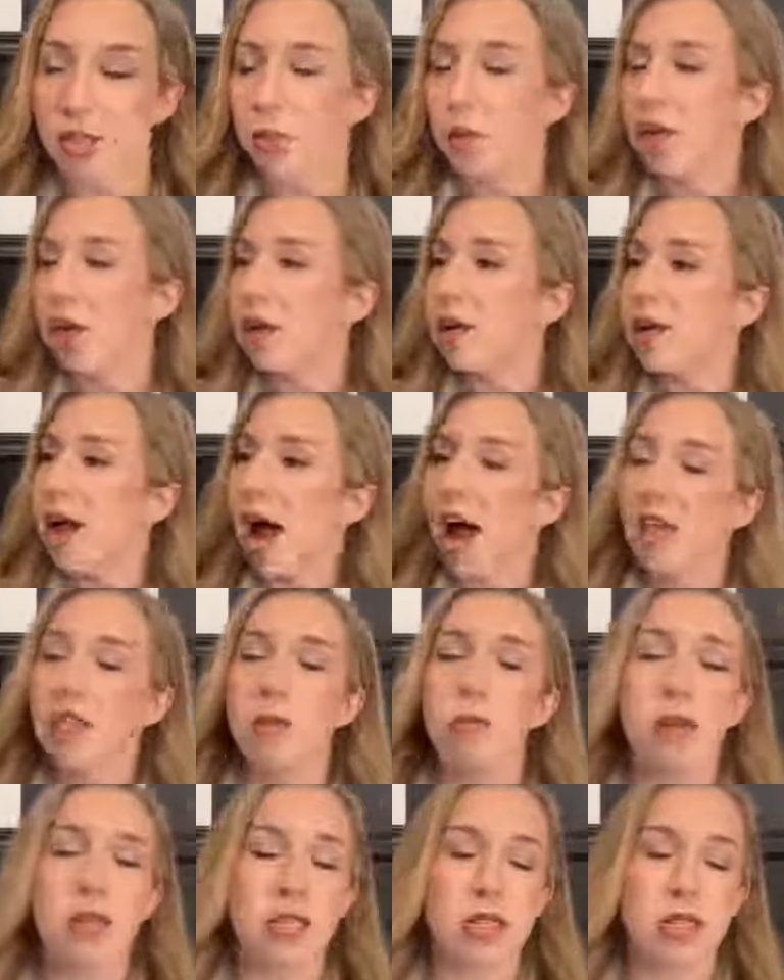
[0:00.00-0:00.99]
We are not in
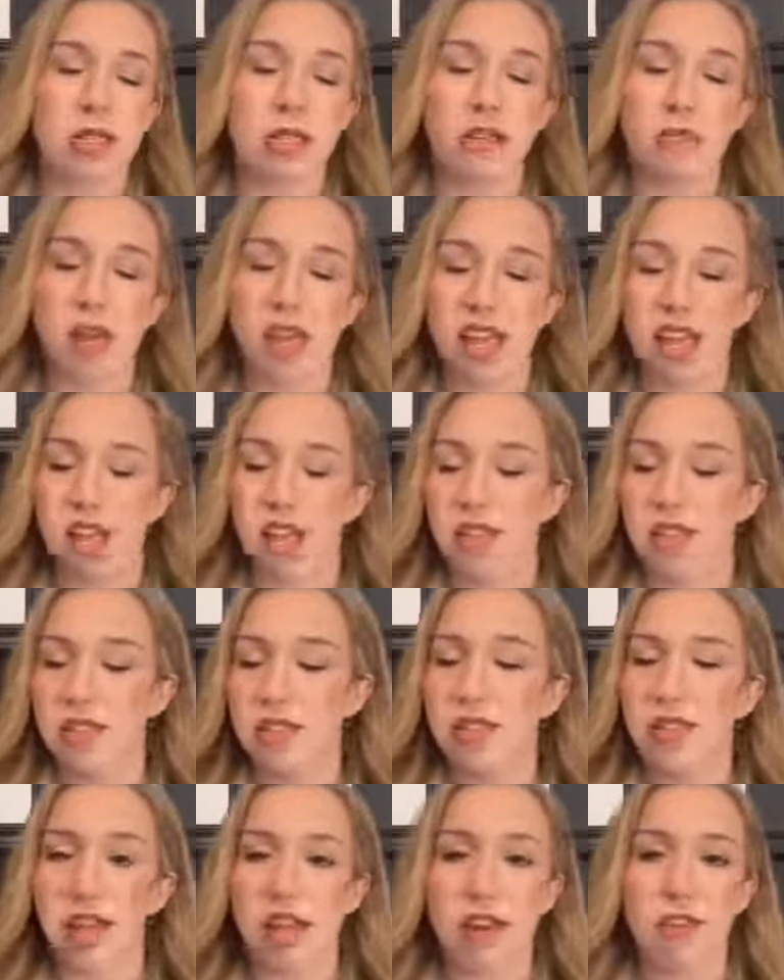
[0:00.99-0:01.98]
the business of making
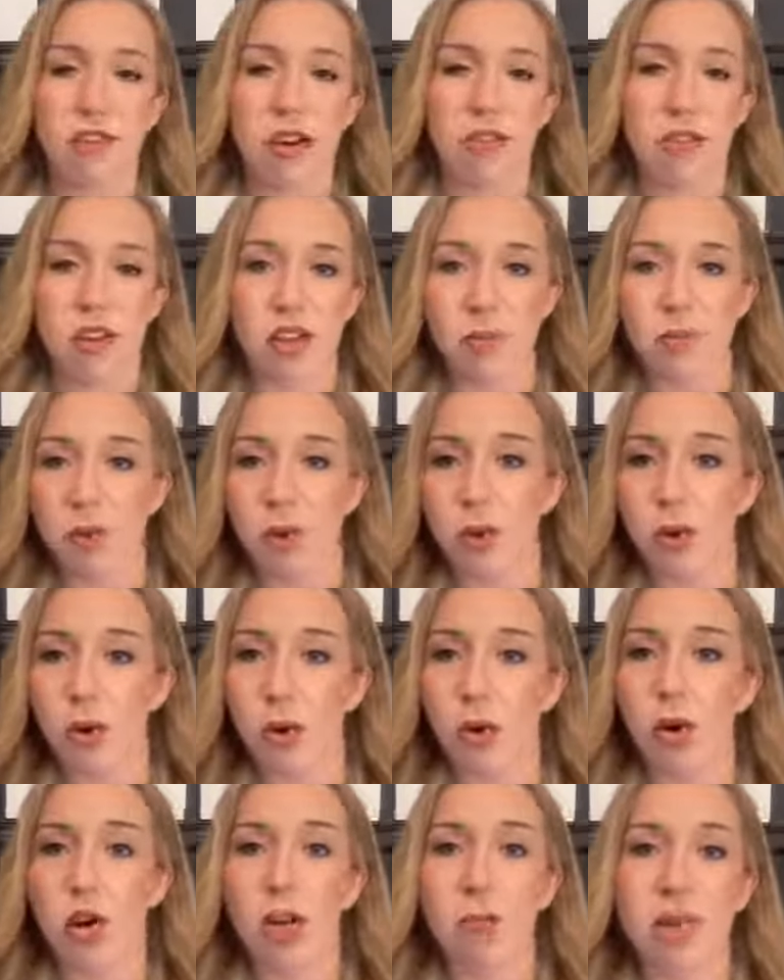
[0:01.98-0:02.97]
kids sit in front of a computer
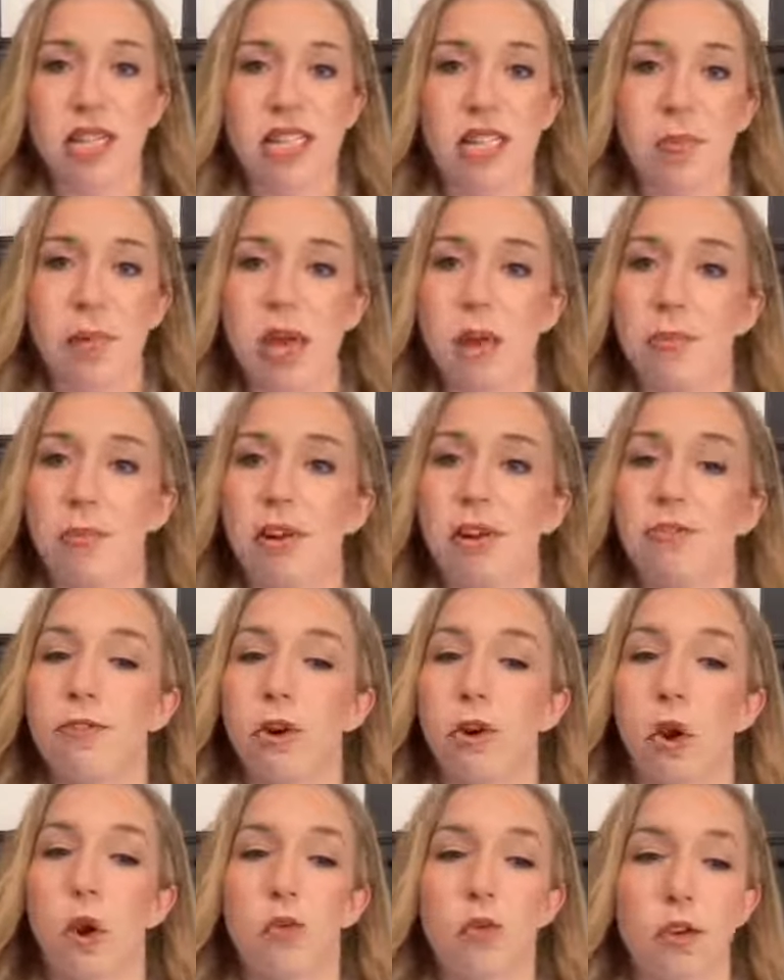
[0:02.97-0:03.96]
or a piece of paper
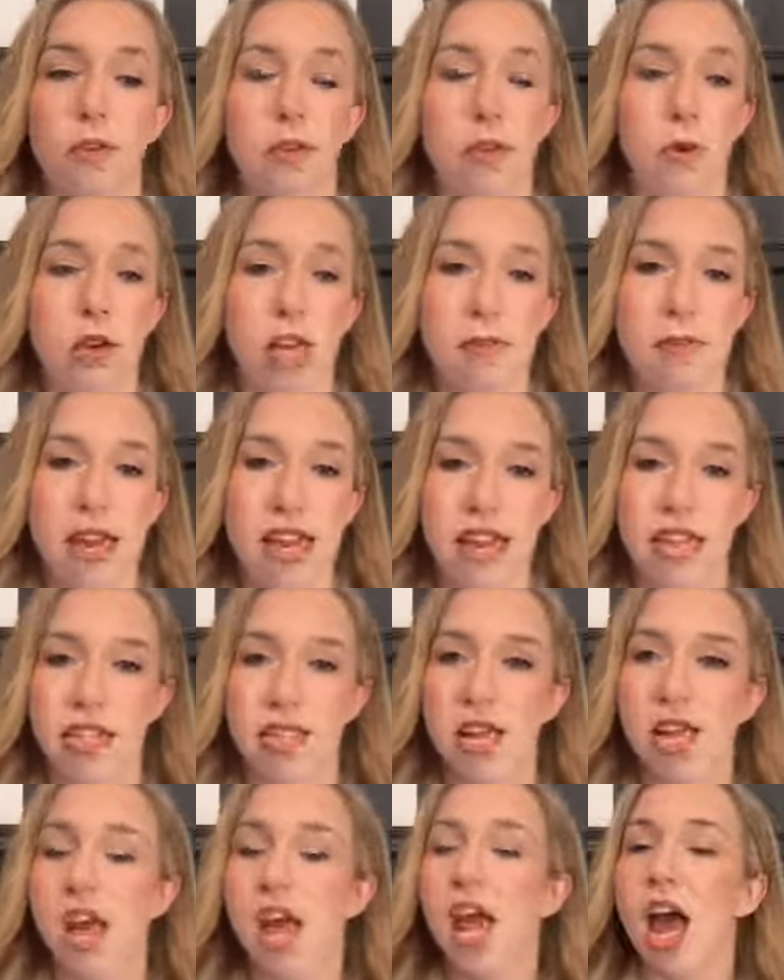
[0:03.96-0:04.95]
for over 40 minutes,
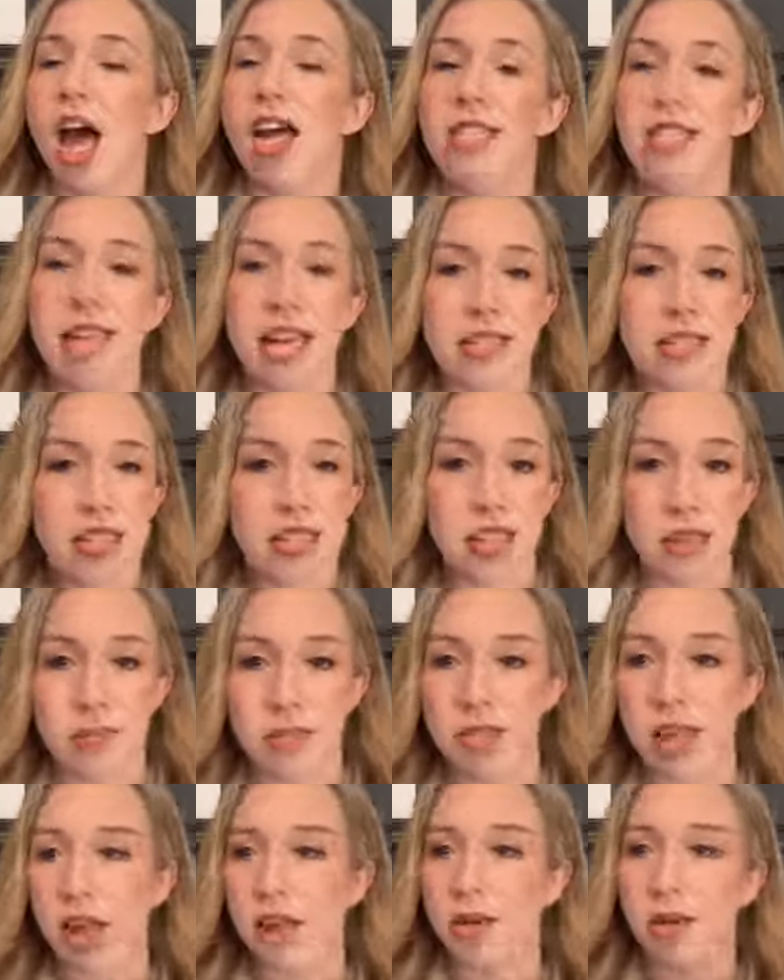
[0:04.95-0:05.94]
assessing them,
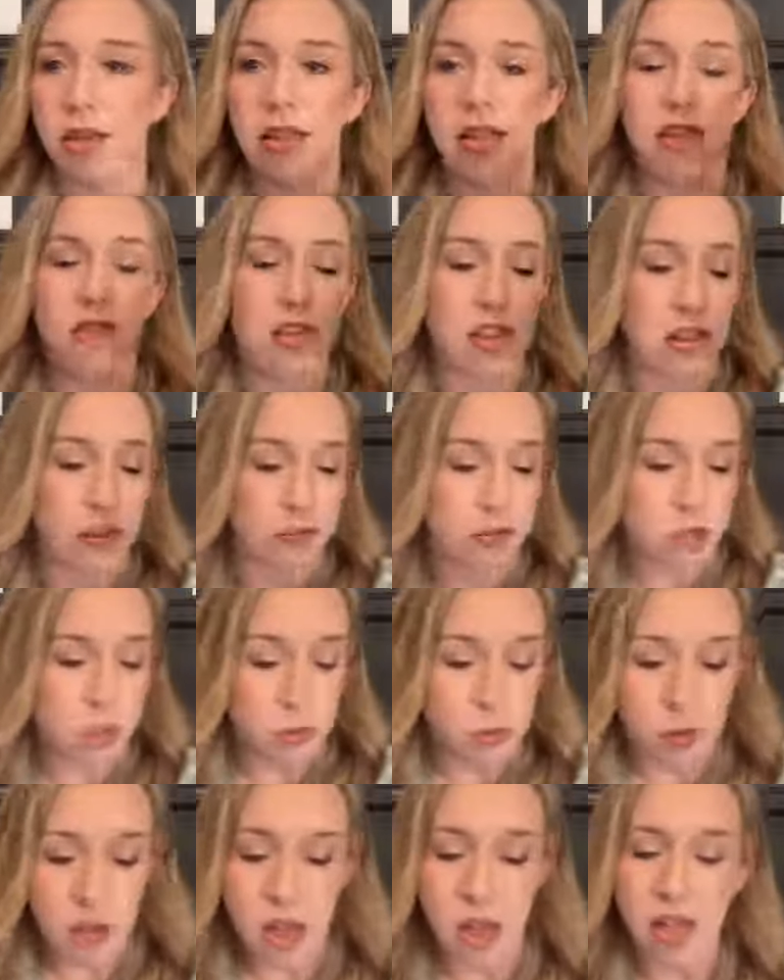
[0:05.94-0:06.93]
giving them
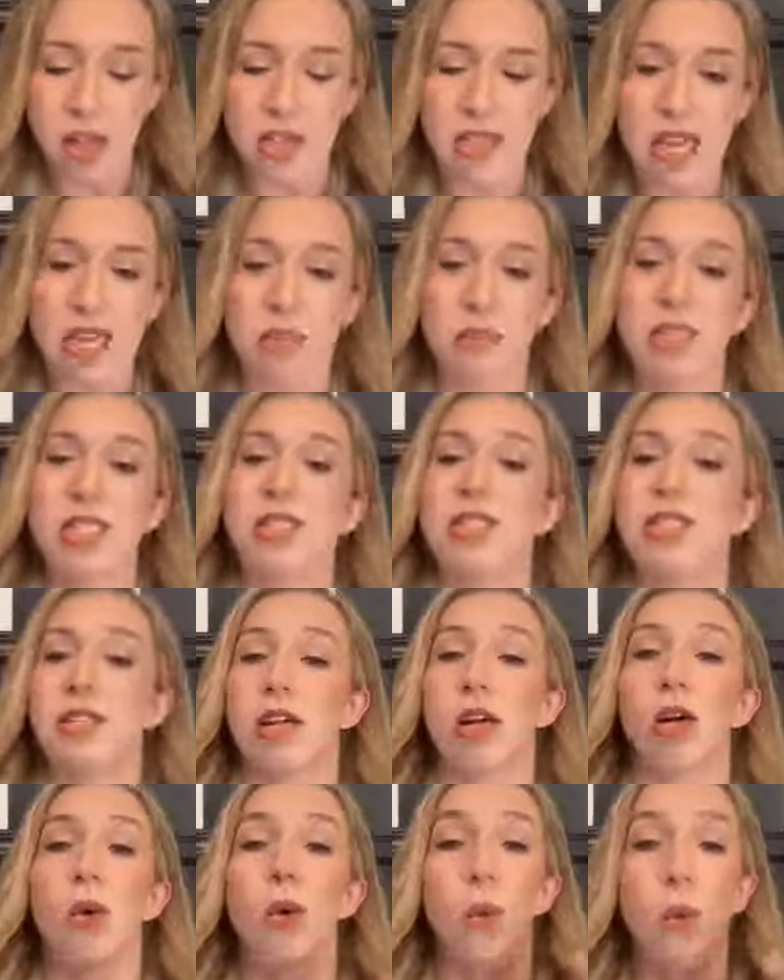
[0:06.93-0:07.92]
super long assessments. These
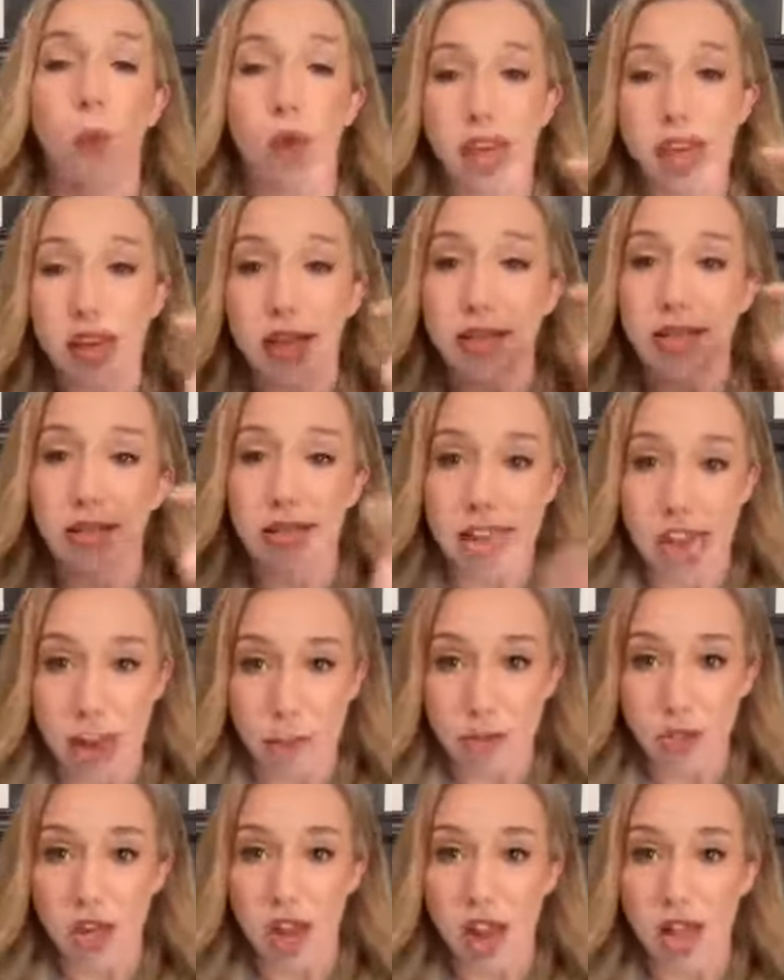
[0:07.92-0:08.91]
are quick
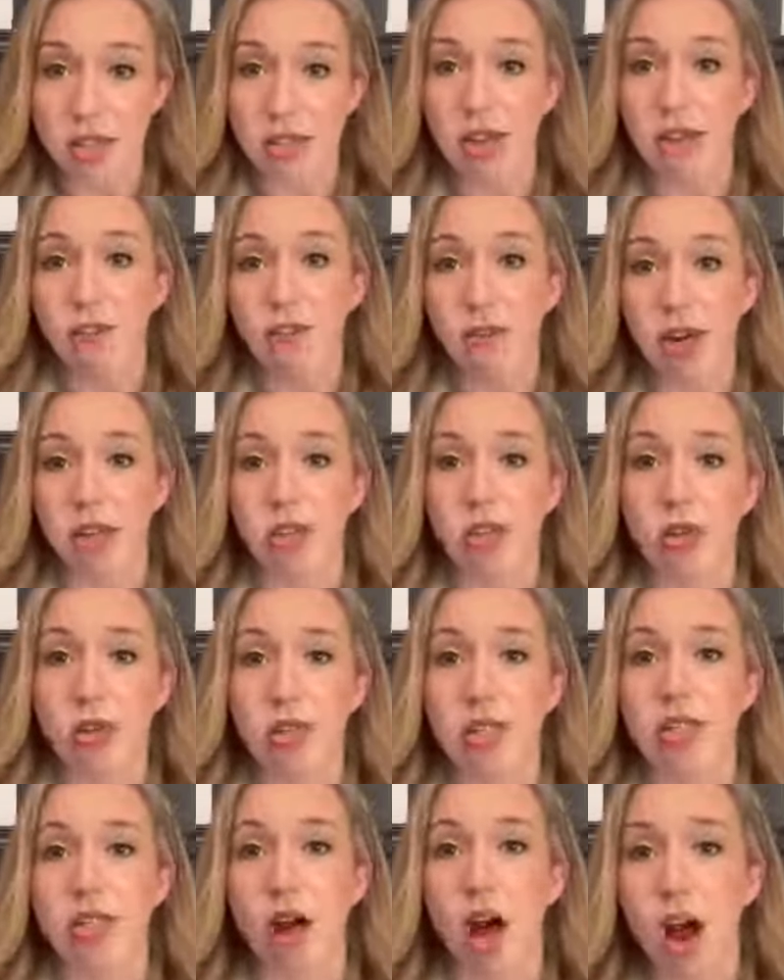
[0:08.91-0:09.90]
snapshots of where
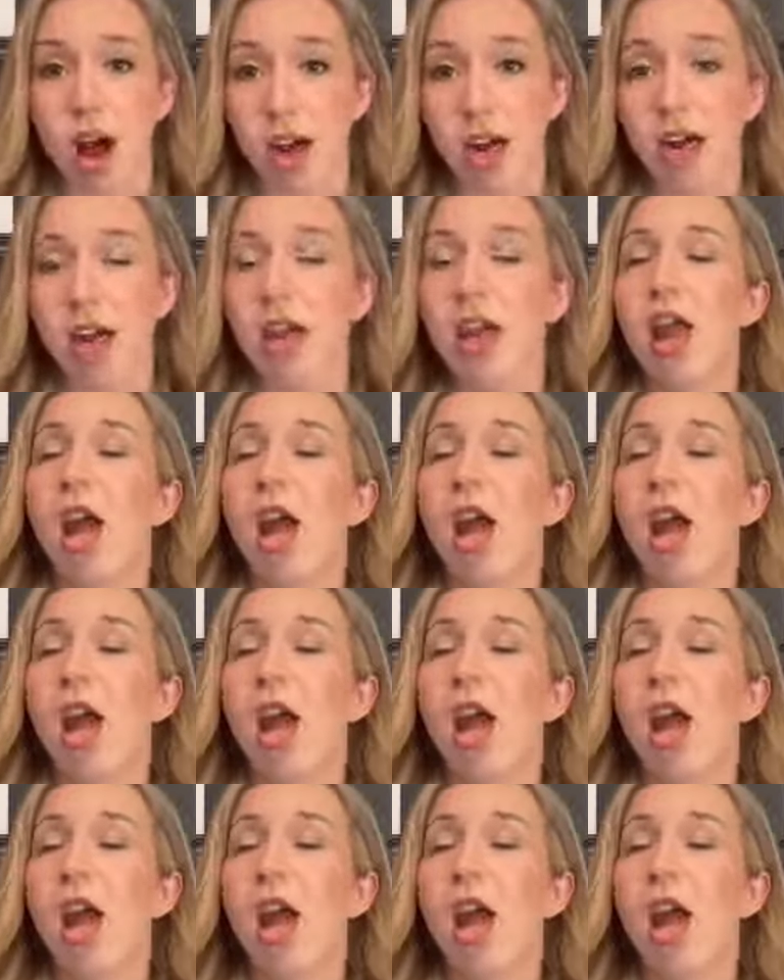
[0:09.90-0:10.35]
students are.